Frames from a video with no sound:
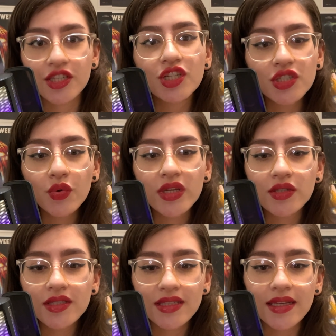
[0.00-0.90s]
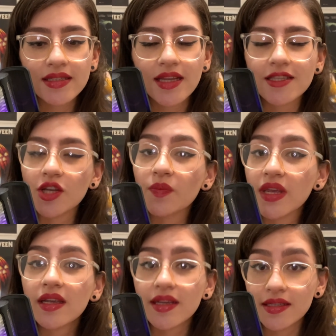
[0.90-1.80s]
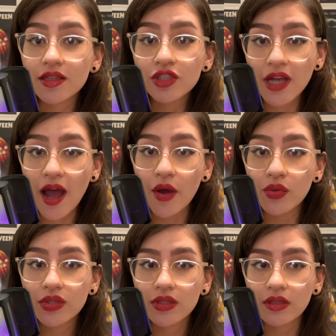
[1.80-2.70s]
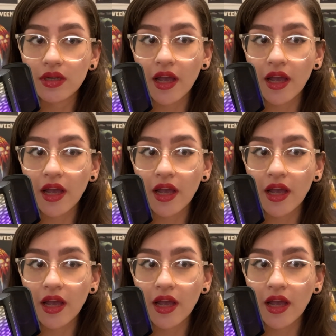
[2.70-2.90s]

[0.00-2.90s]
She's going to sense that something is on the house,